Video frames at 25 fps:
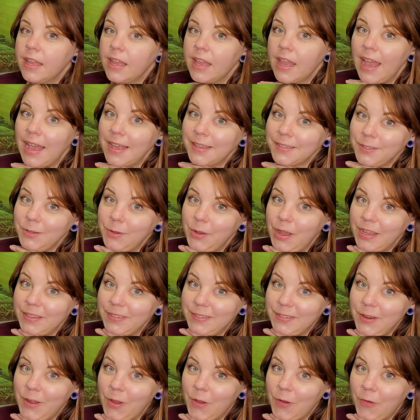as you guys
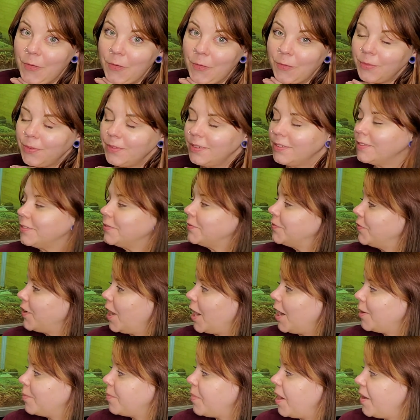know
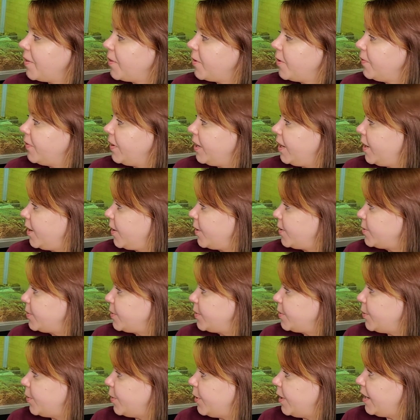from other videos
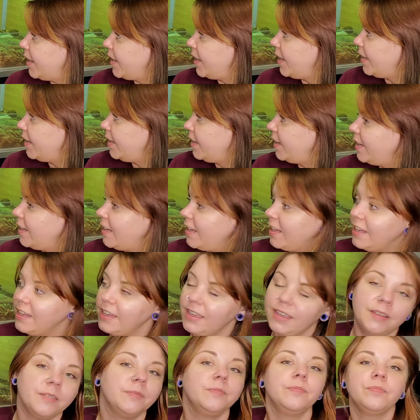with Gordon,
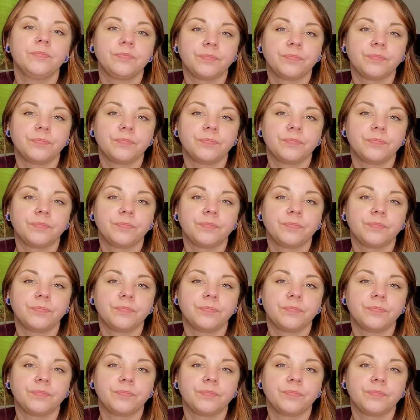he